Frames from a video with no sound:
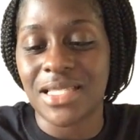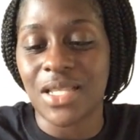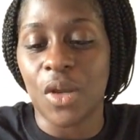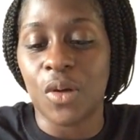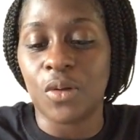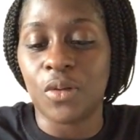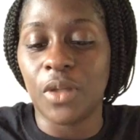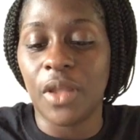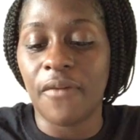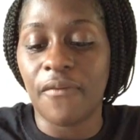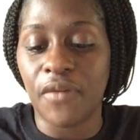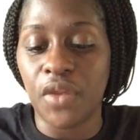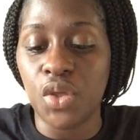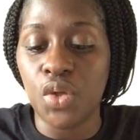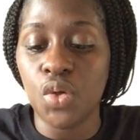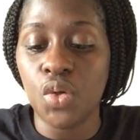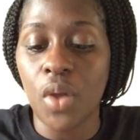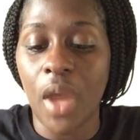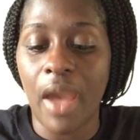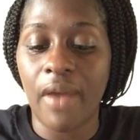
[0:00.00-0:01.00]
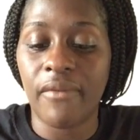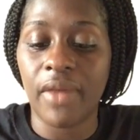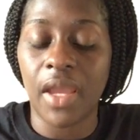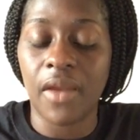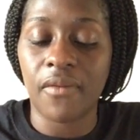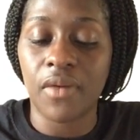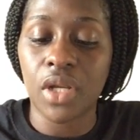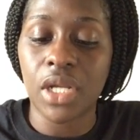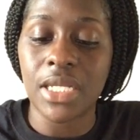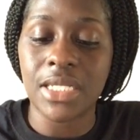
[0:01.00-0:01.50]
So if you have
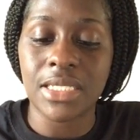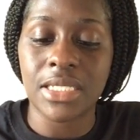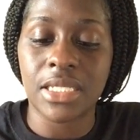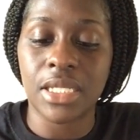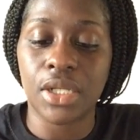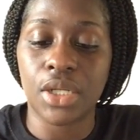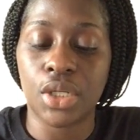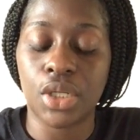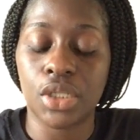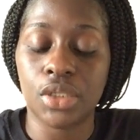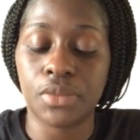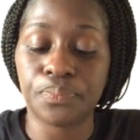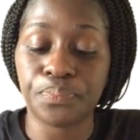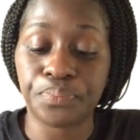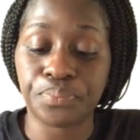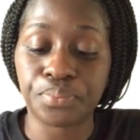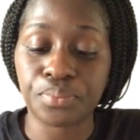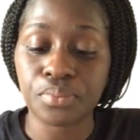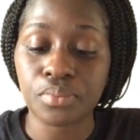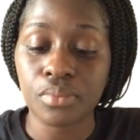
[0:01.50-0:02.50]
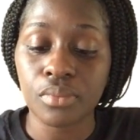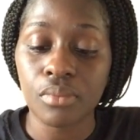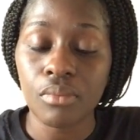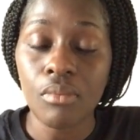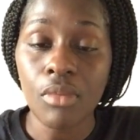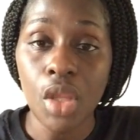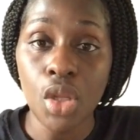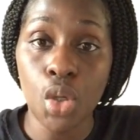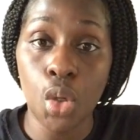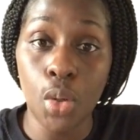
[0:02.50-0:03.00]
ever considered
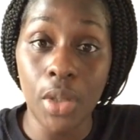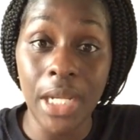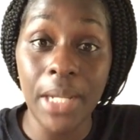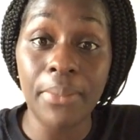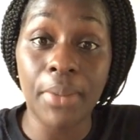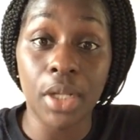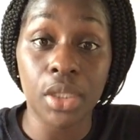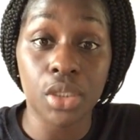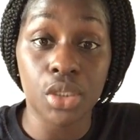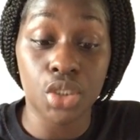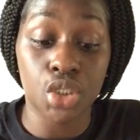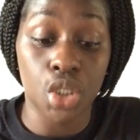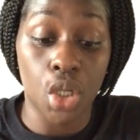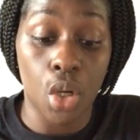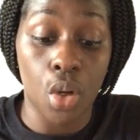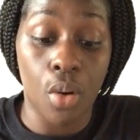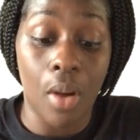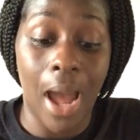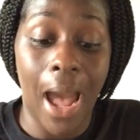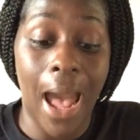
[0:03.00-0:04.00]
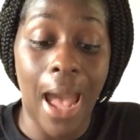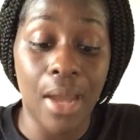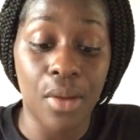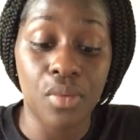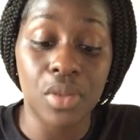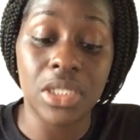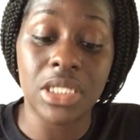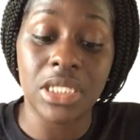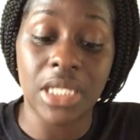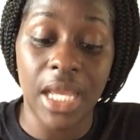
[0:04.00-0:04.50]
quitting birth control, I
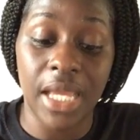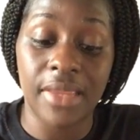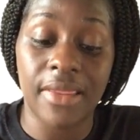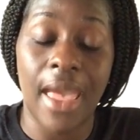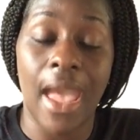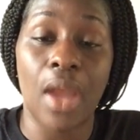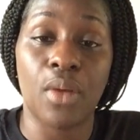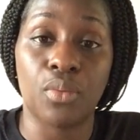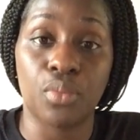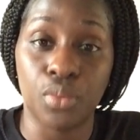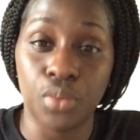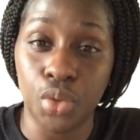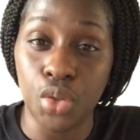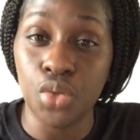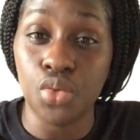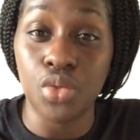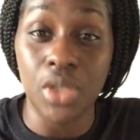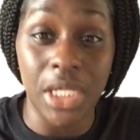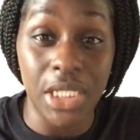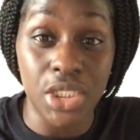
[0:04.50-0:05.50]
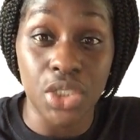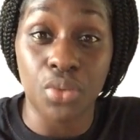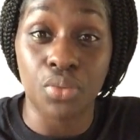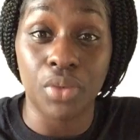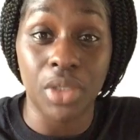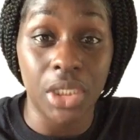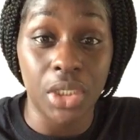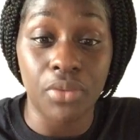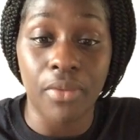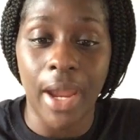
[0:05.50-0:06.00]
would say that you need to
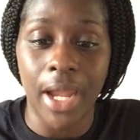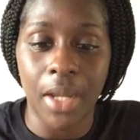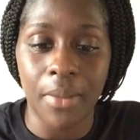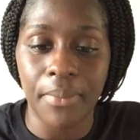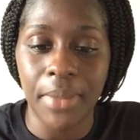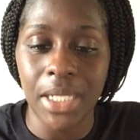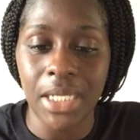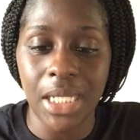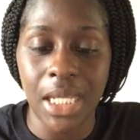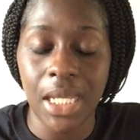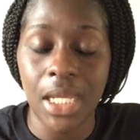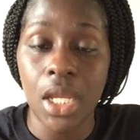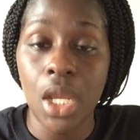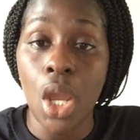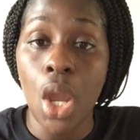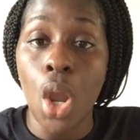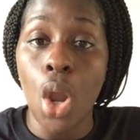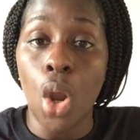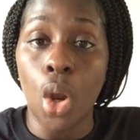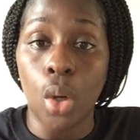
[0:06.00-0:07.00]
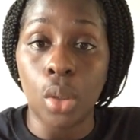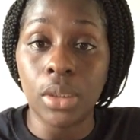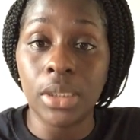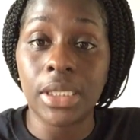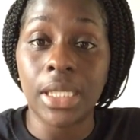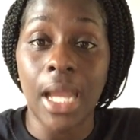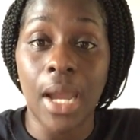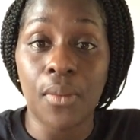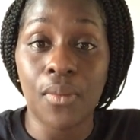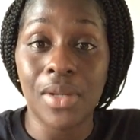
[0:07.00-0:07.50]
really recommend it.
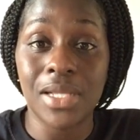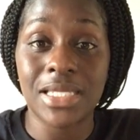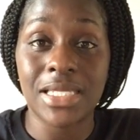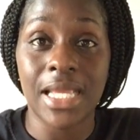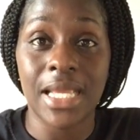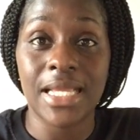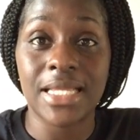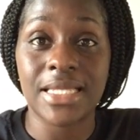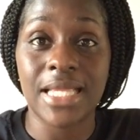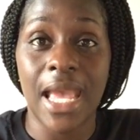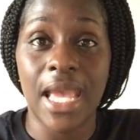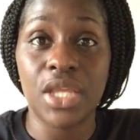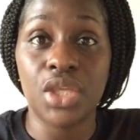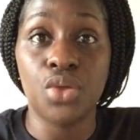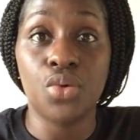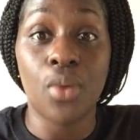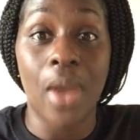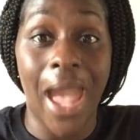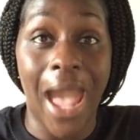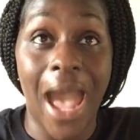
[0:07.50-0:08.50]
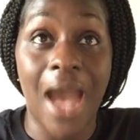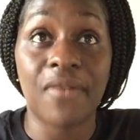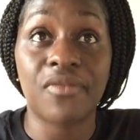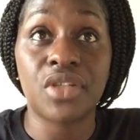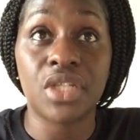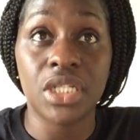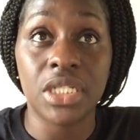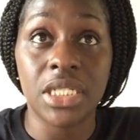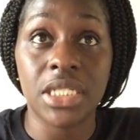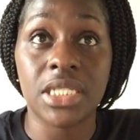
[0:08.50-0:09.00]
Only thing I would say is that you
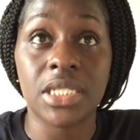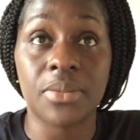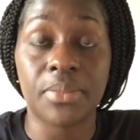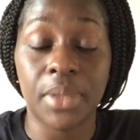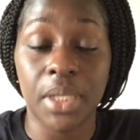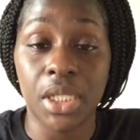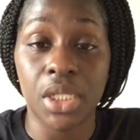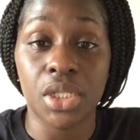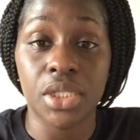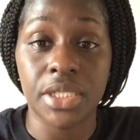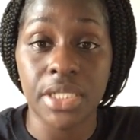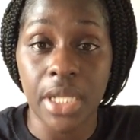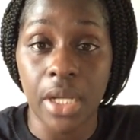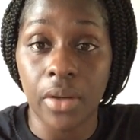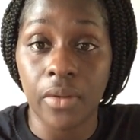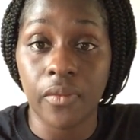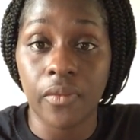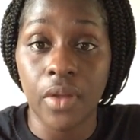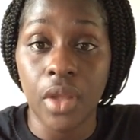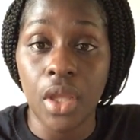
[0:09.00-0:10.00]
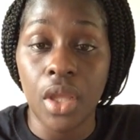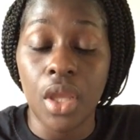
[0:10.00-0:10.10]
have to discipline yourself.